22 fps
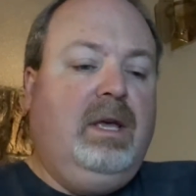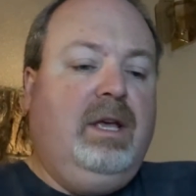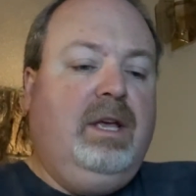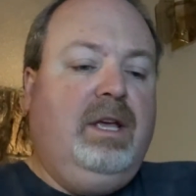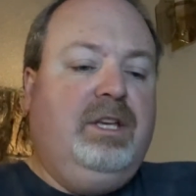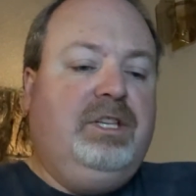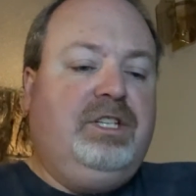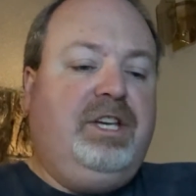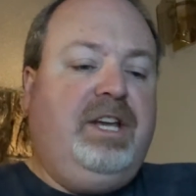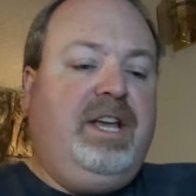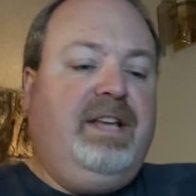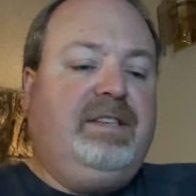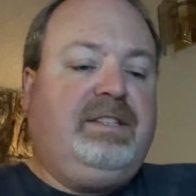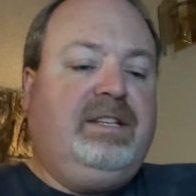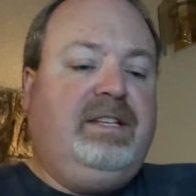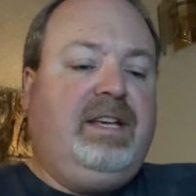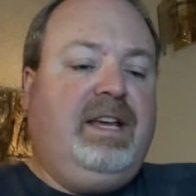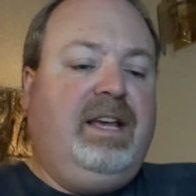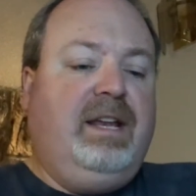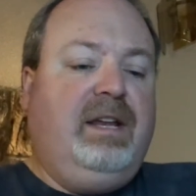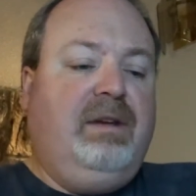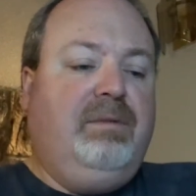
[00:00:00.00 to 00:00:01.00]
She
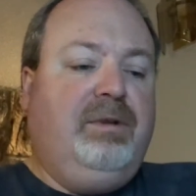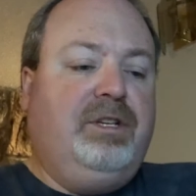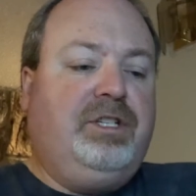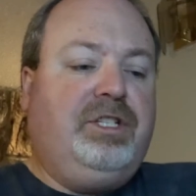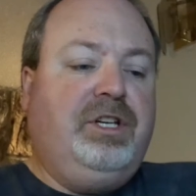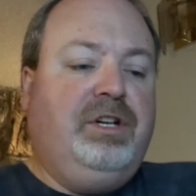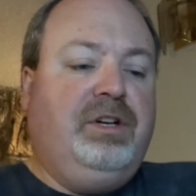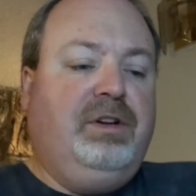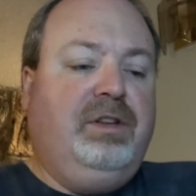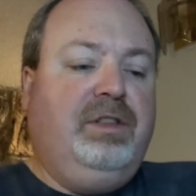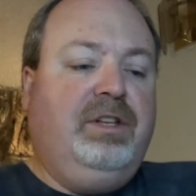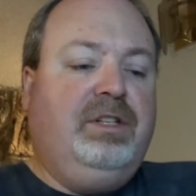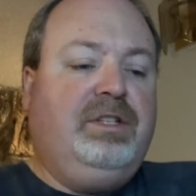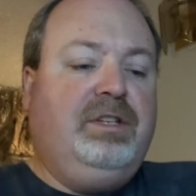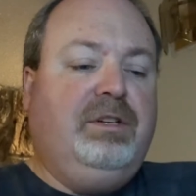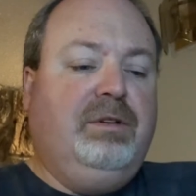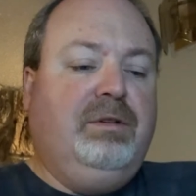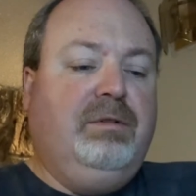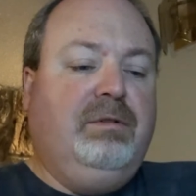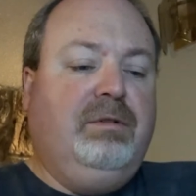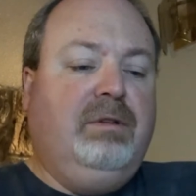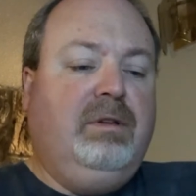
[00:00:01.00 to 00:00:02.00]
hesitated when she heard the
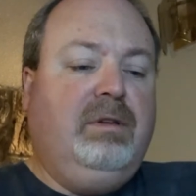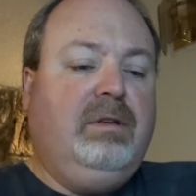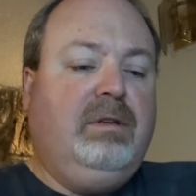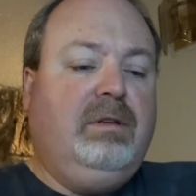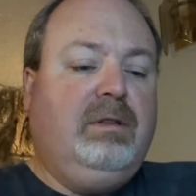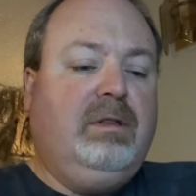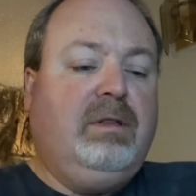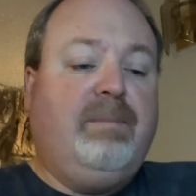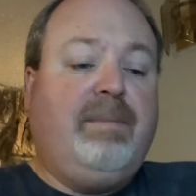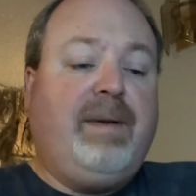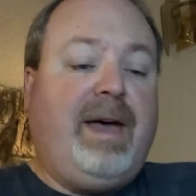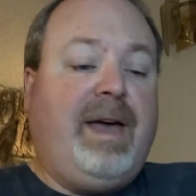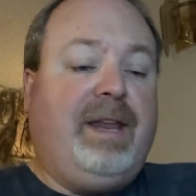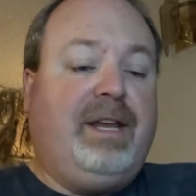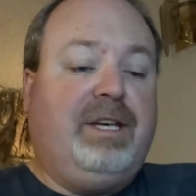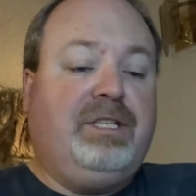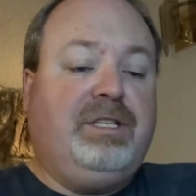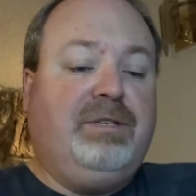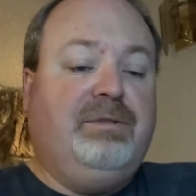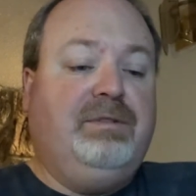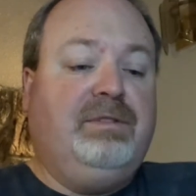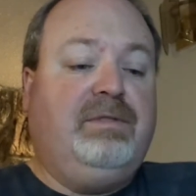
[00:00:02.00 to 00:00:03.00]
tune. The panic
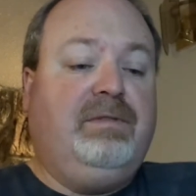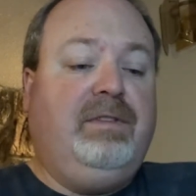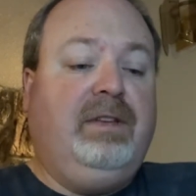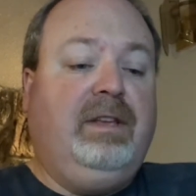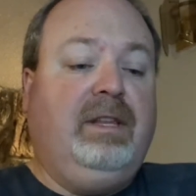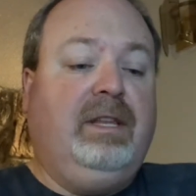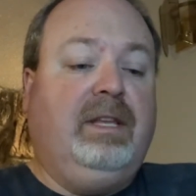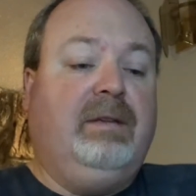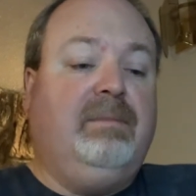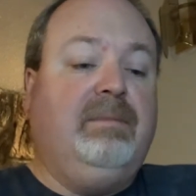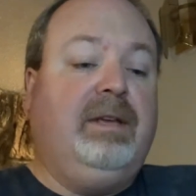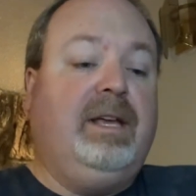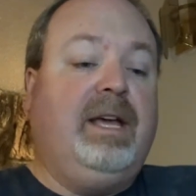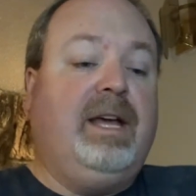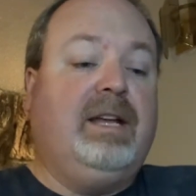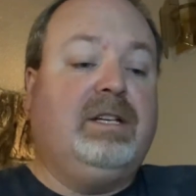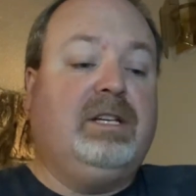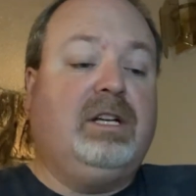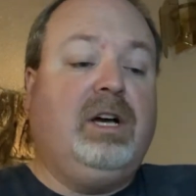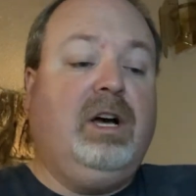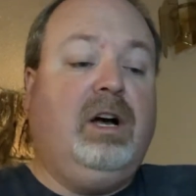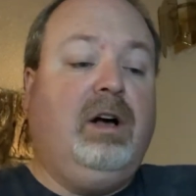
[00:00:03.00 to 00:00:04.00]
she was feeling began
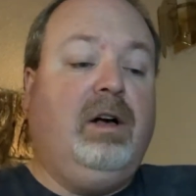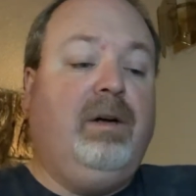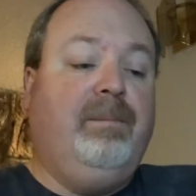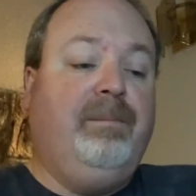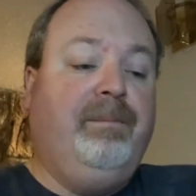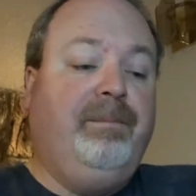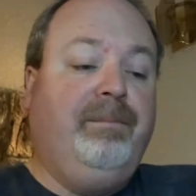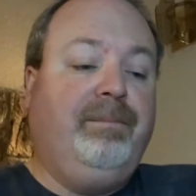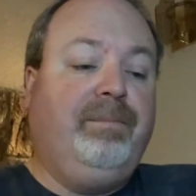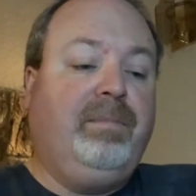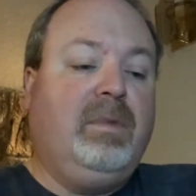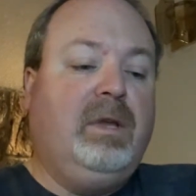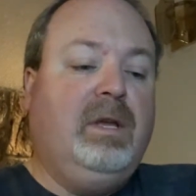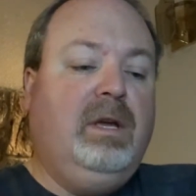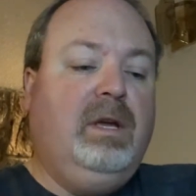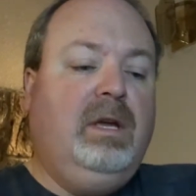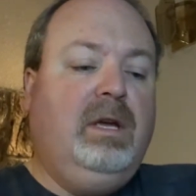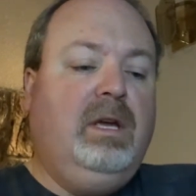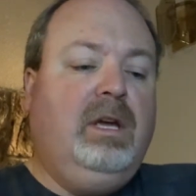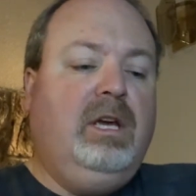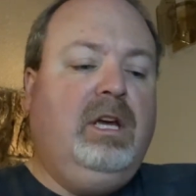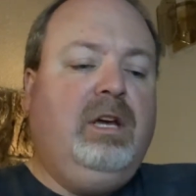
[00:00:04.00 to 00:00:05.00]
to calm.
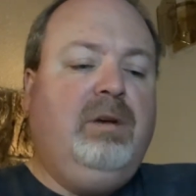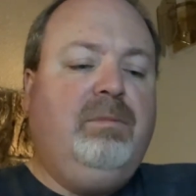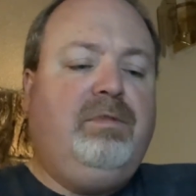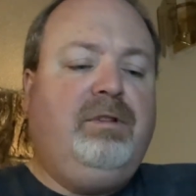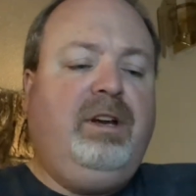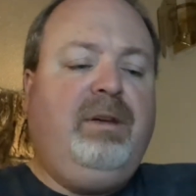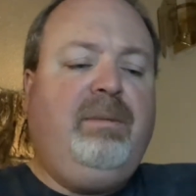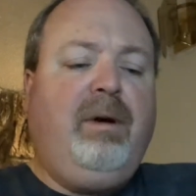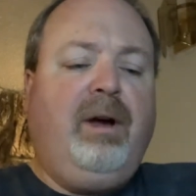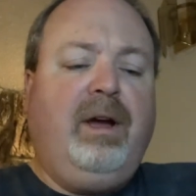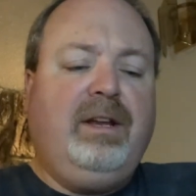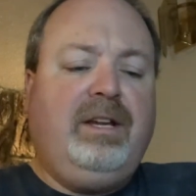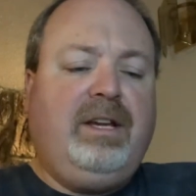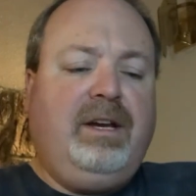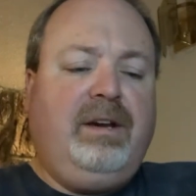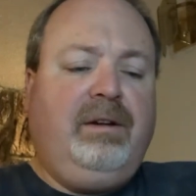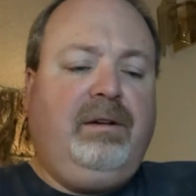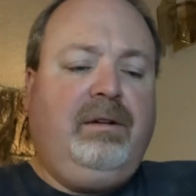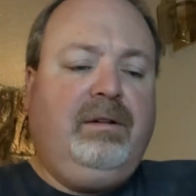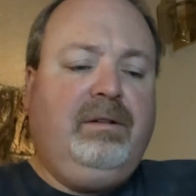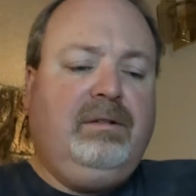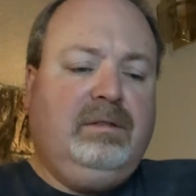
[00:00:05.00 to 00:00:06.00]
"Bree, my
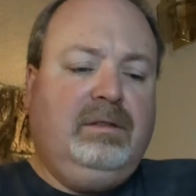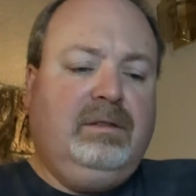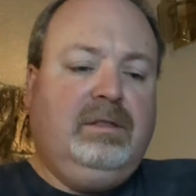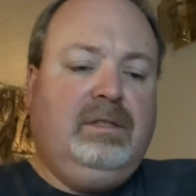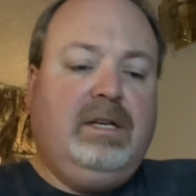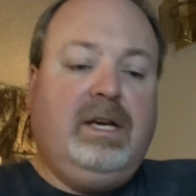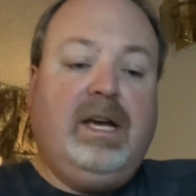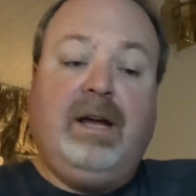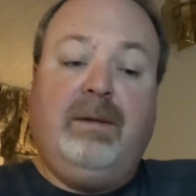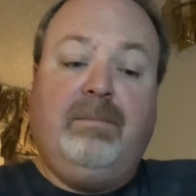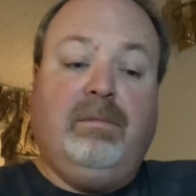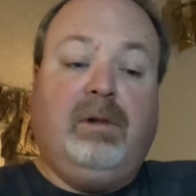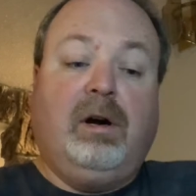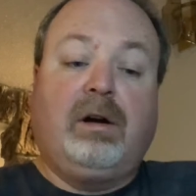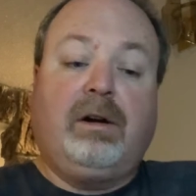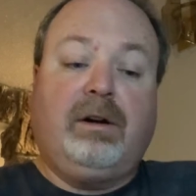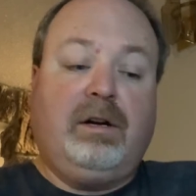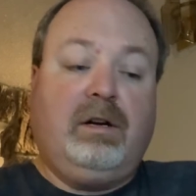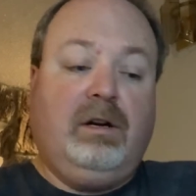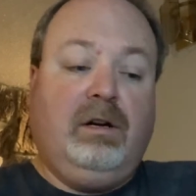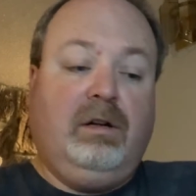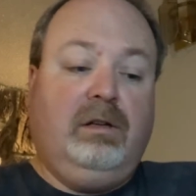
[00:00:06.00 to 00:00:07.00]
dear," Aunt
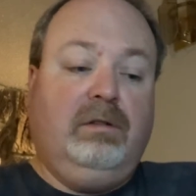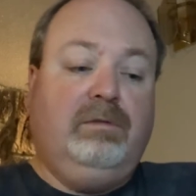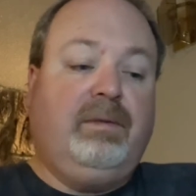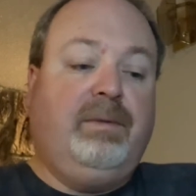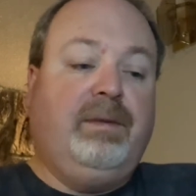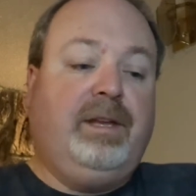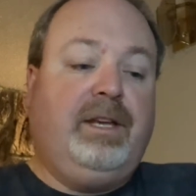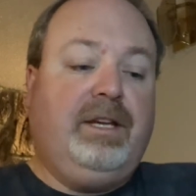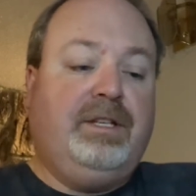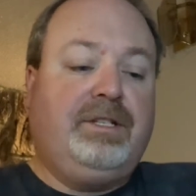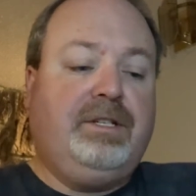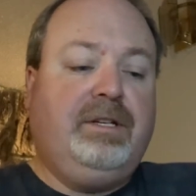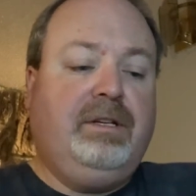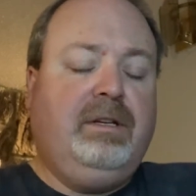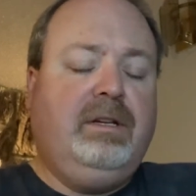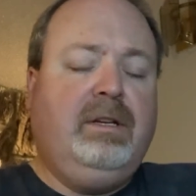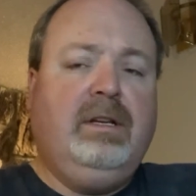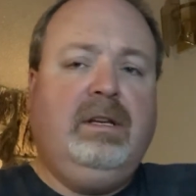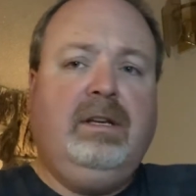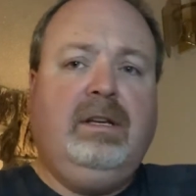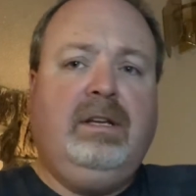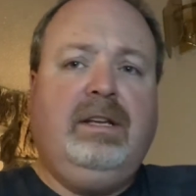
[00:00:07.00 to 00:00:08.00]
Margaret called from the kitchen.
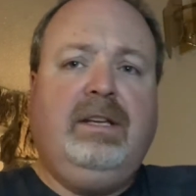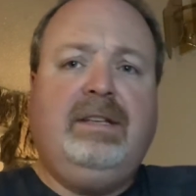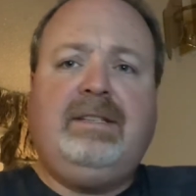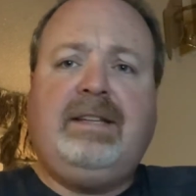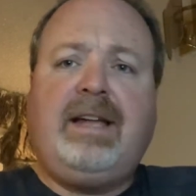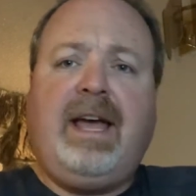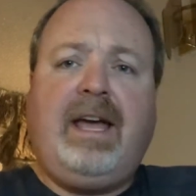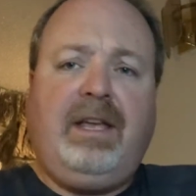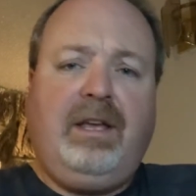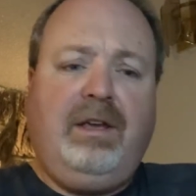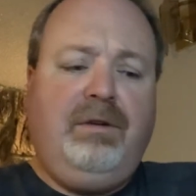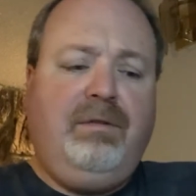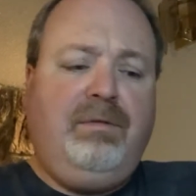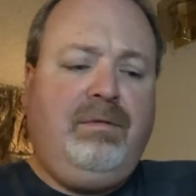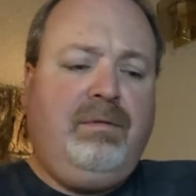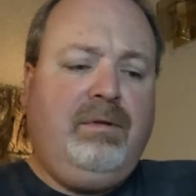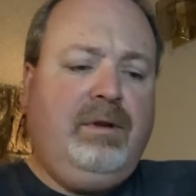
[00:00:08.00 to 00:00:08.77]
"Is that you?"